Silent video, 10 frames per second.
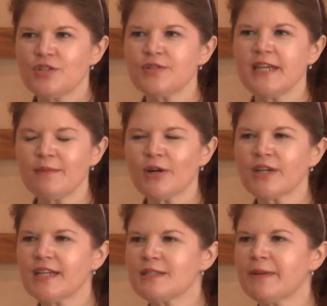So
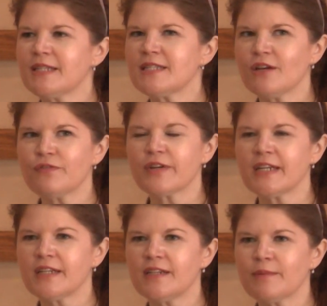Denmark has been
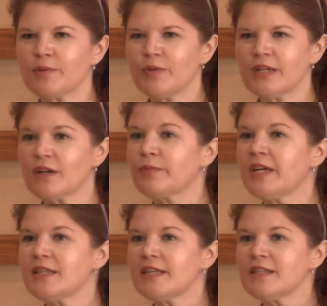self-rated number one. Are we
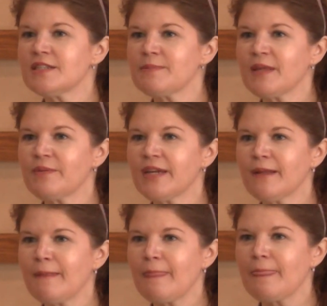on that list, by the way?
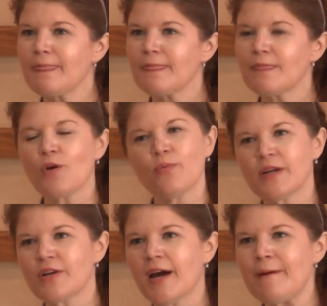No,
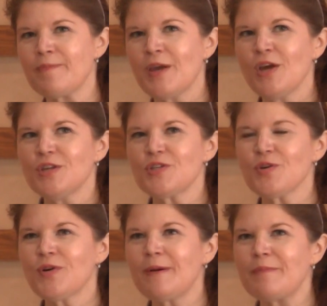we are not.
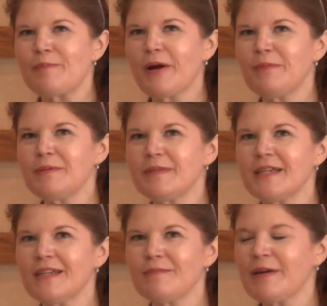So um,
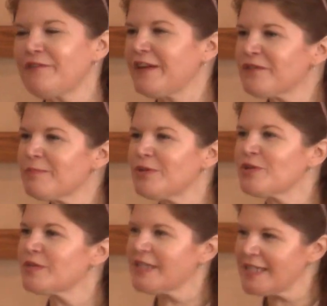probably my favorite book
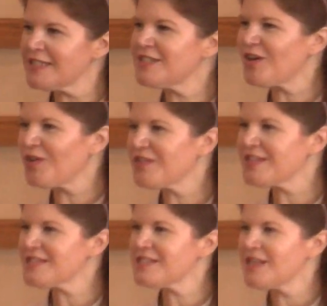related to all
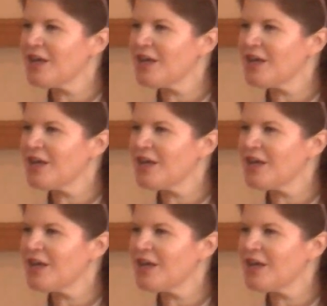this,